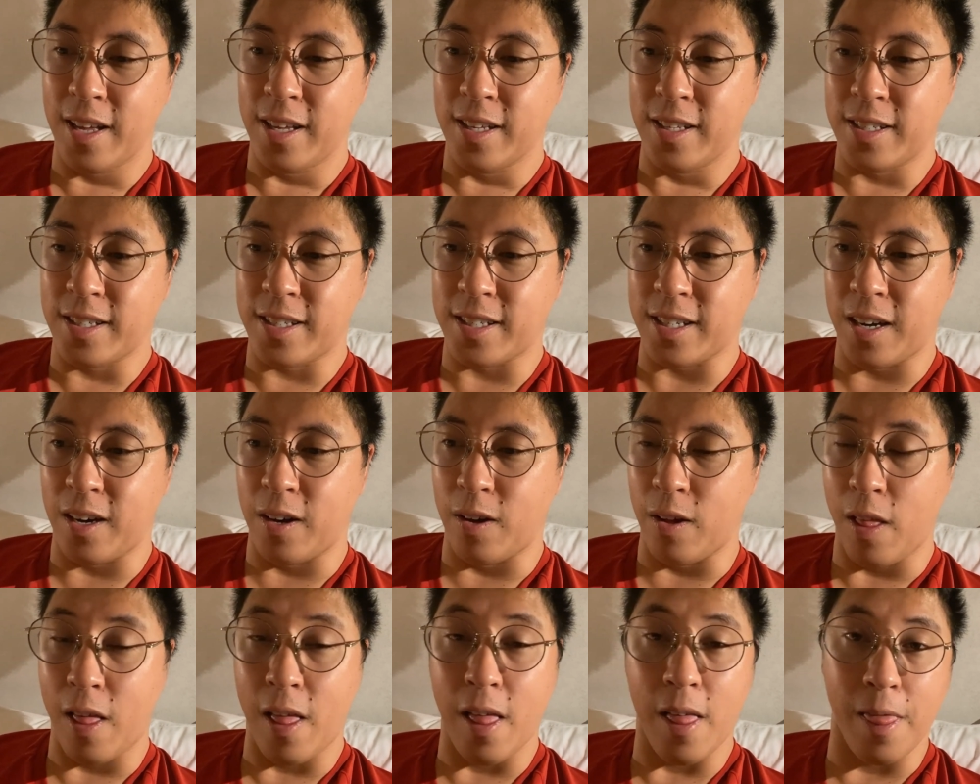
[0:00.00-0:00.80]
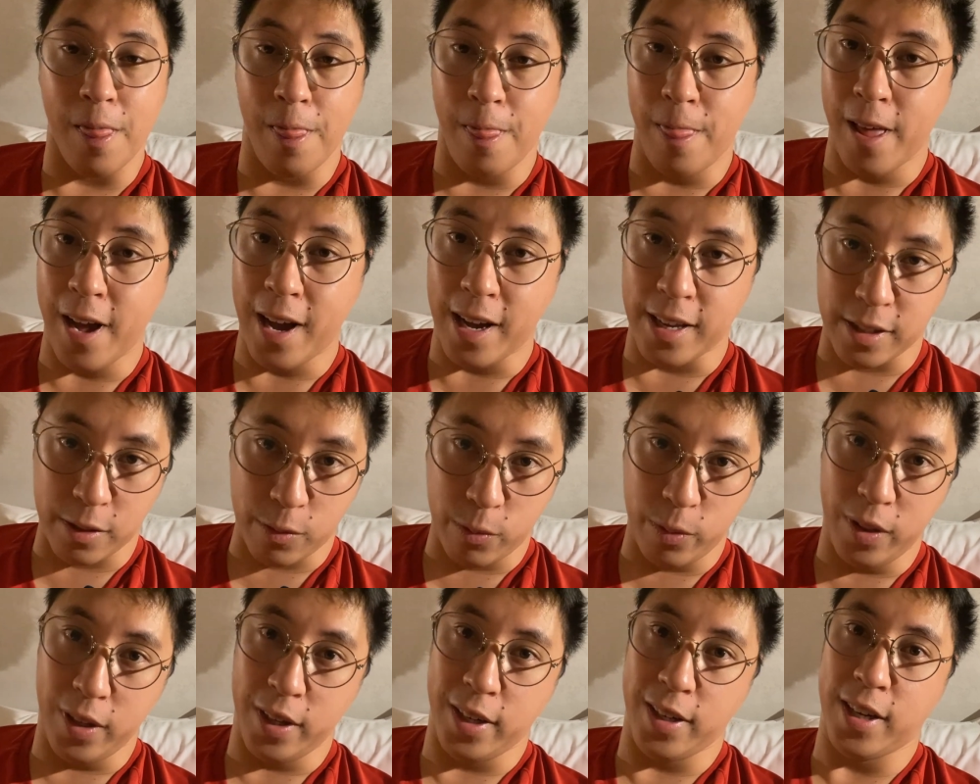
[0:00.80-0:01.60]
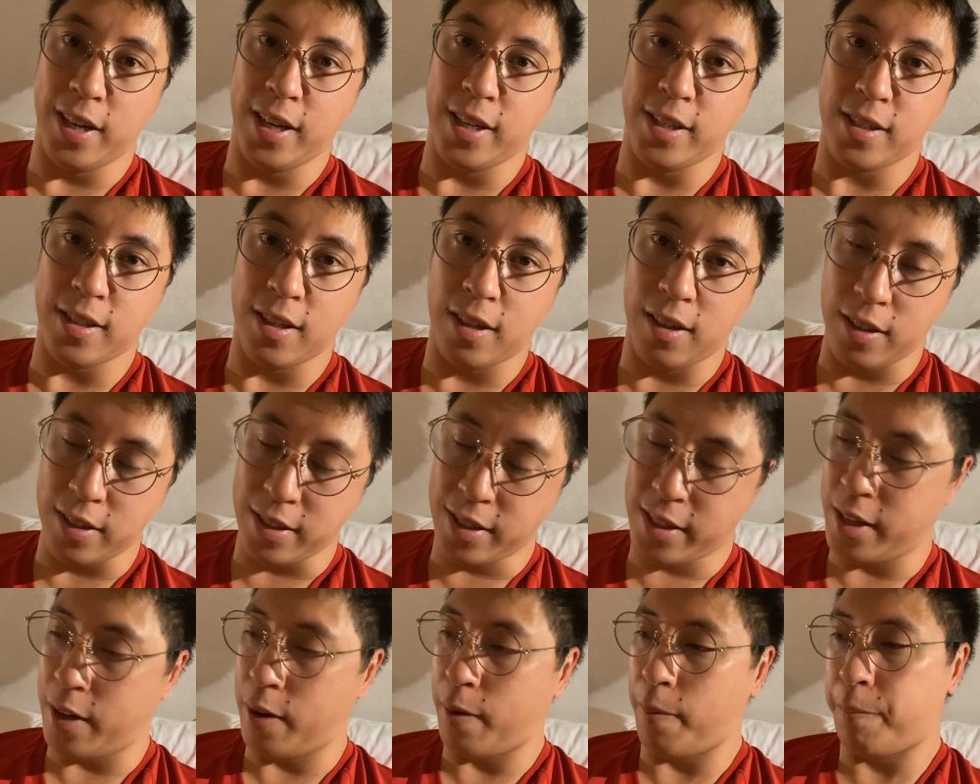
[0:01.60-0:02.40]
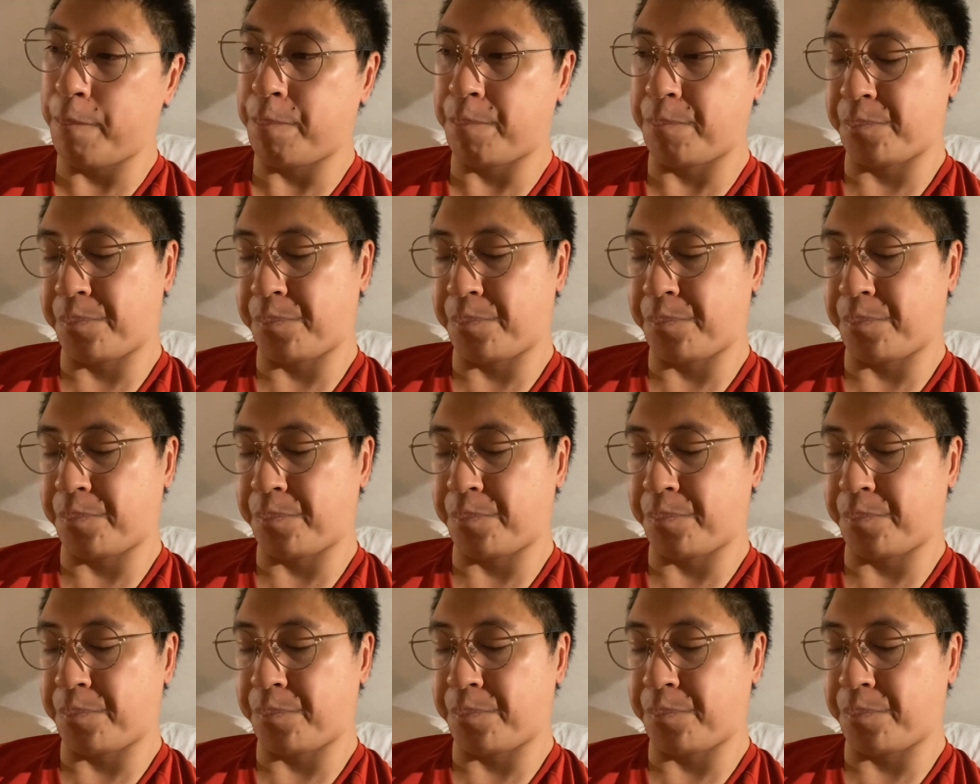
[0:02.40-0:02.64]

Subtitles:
So that's really nice also.